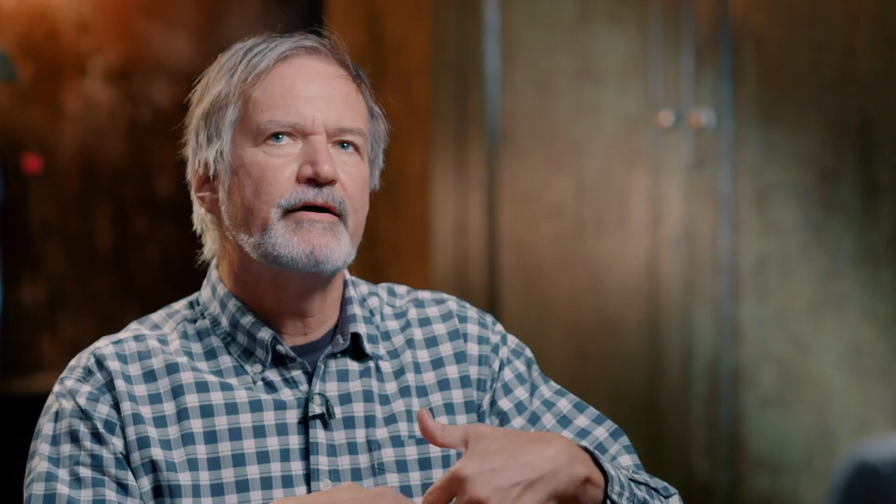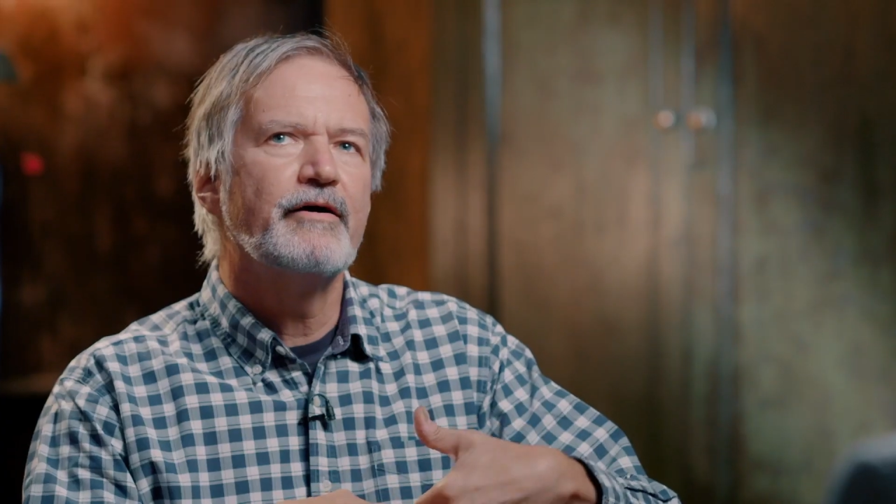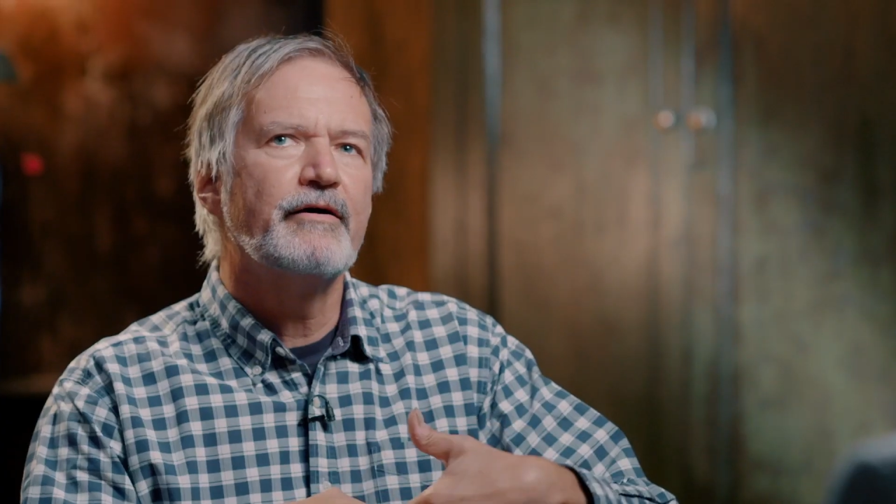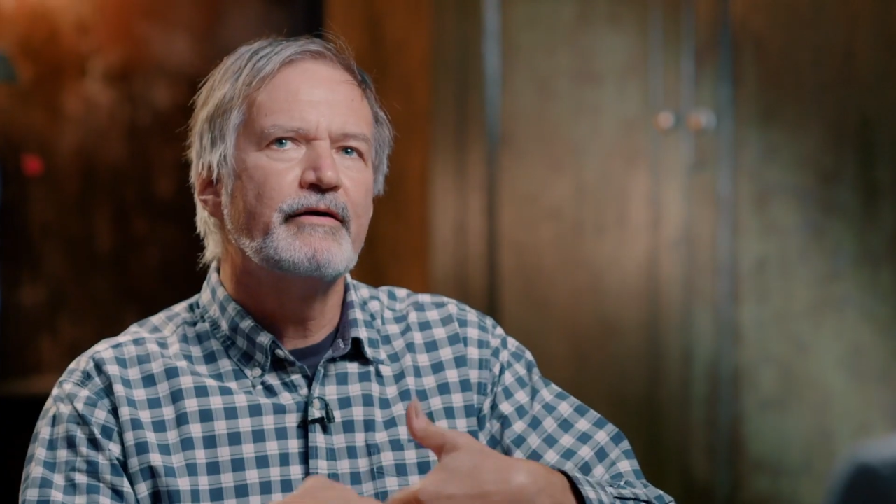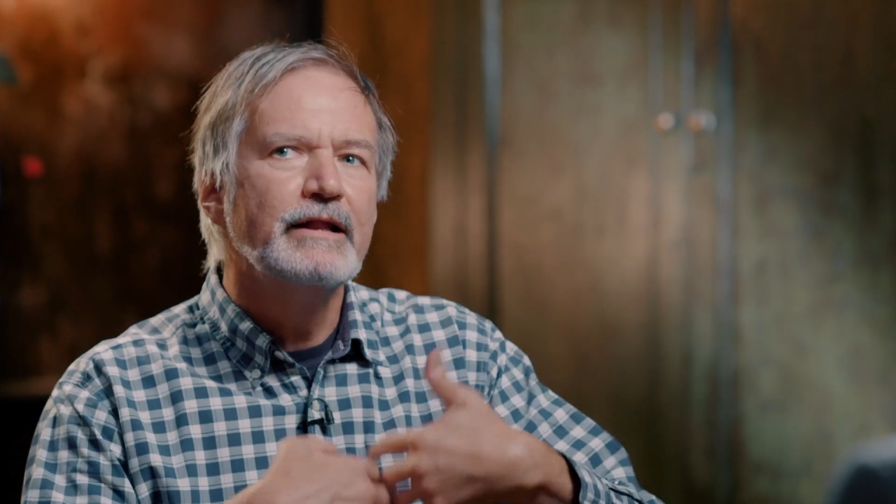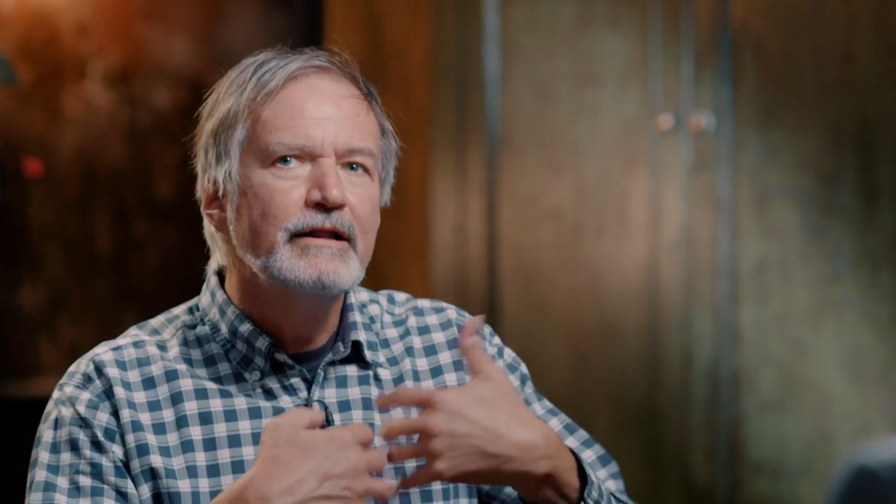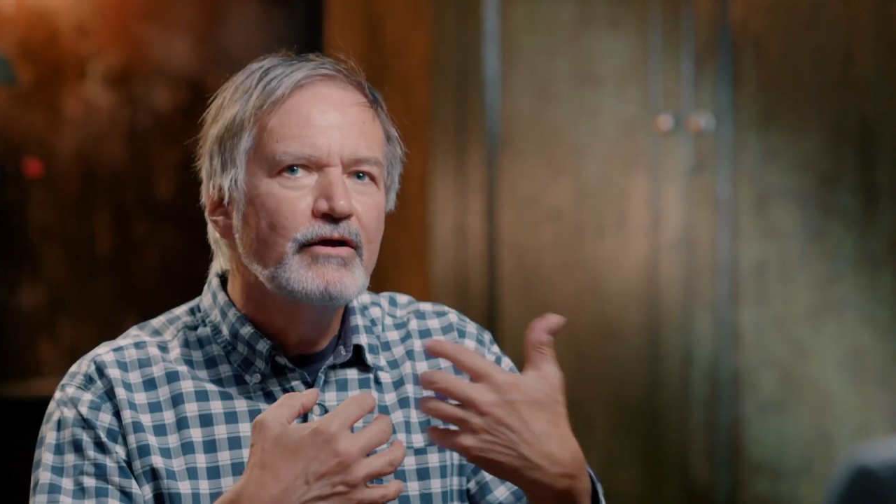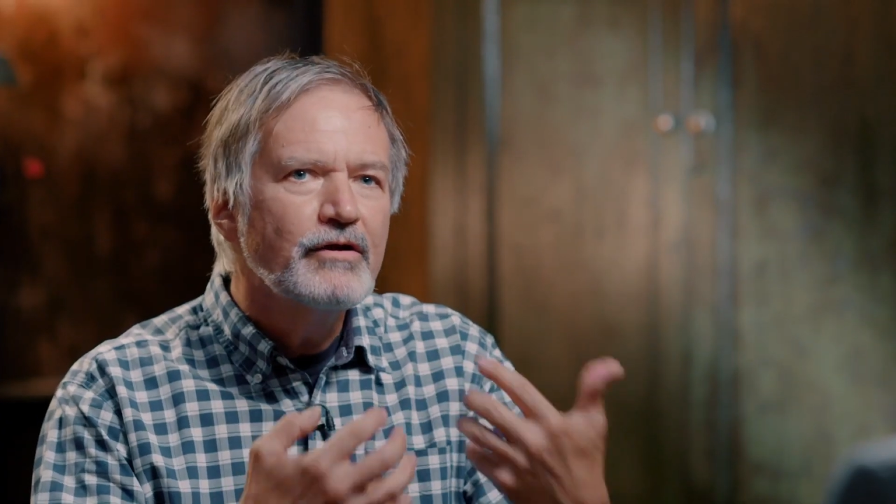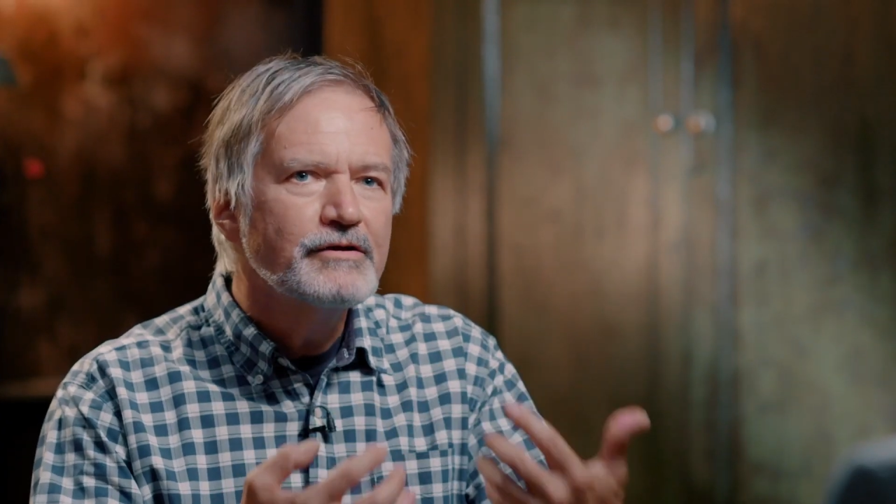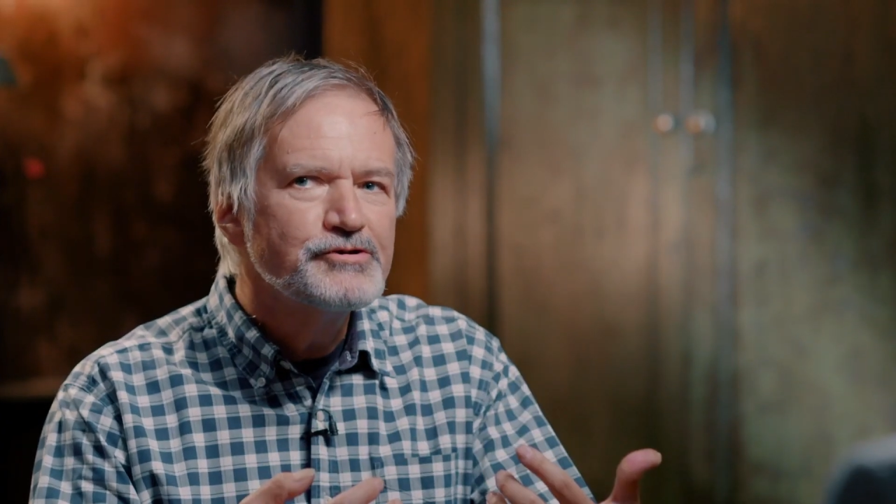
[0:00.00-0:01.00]
are a
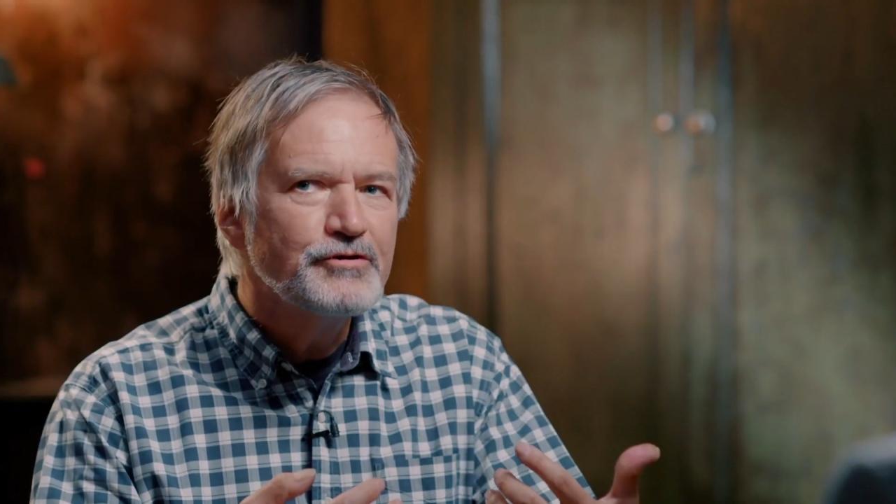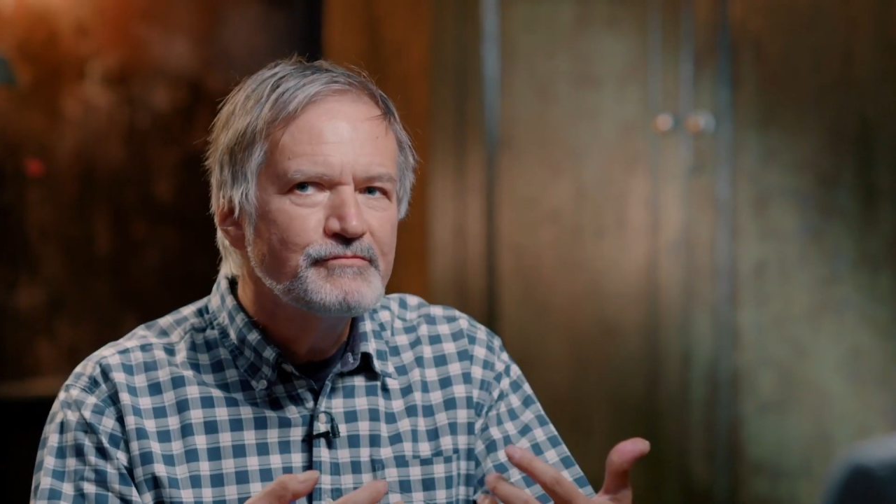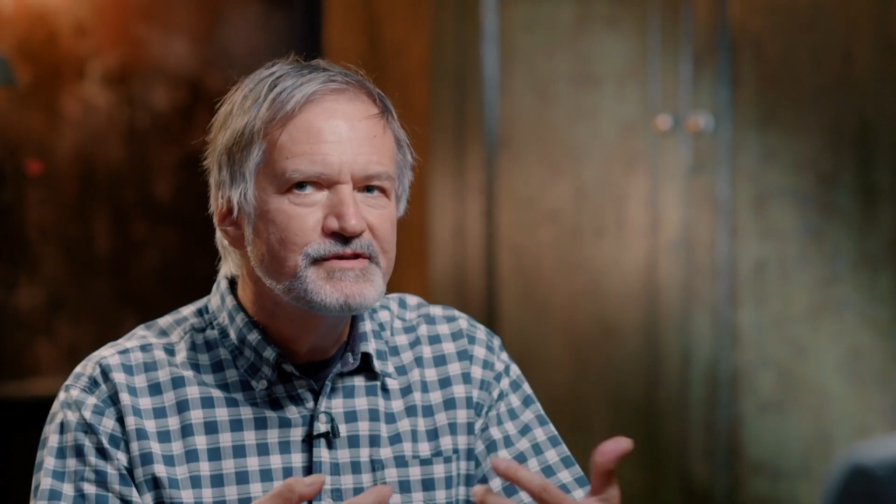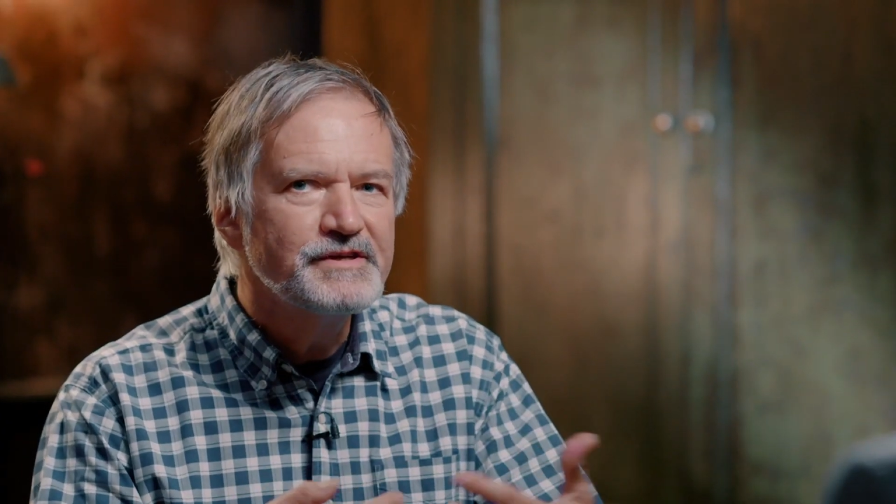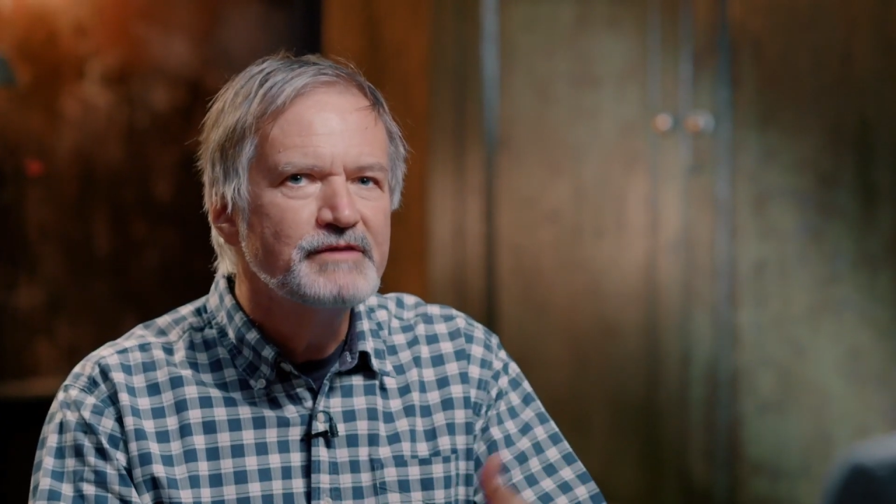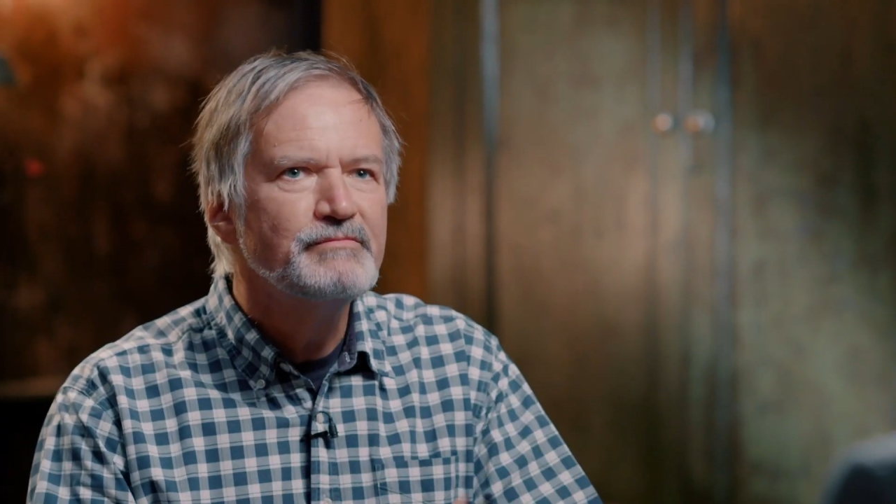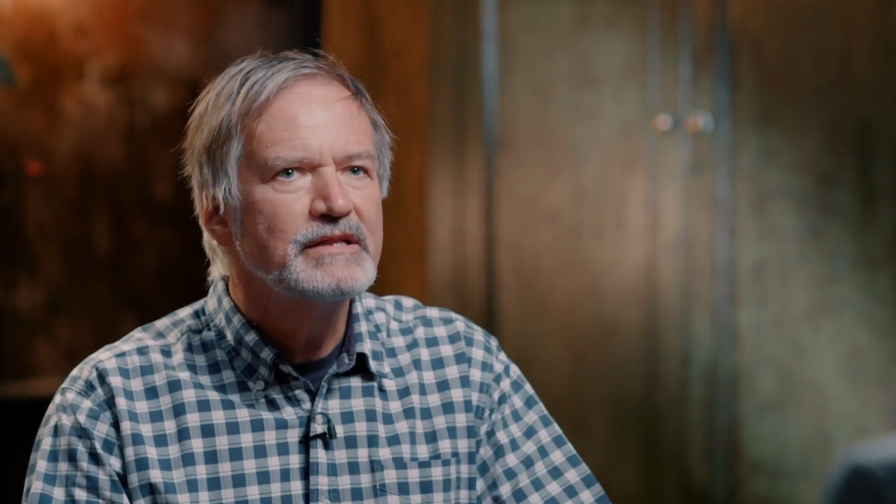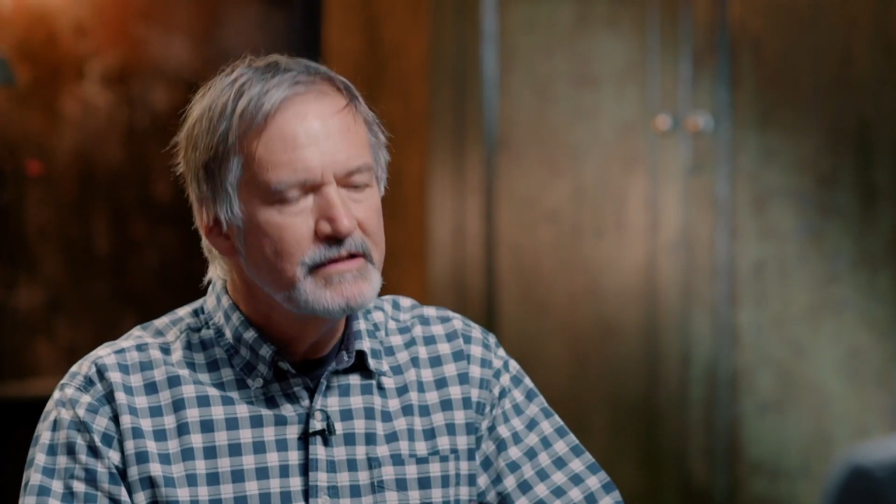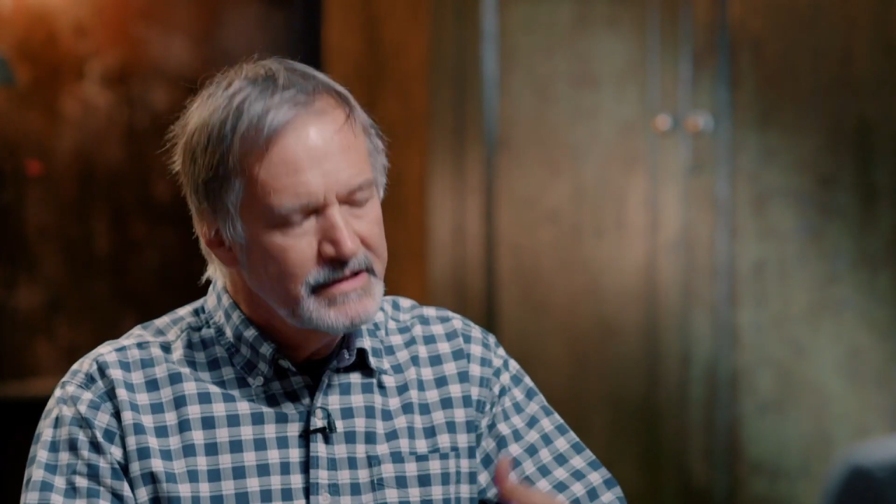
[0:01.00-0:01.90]
lot of jobs in the middle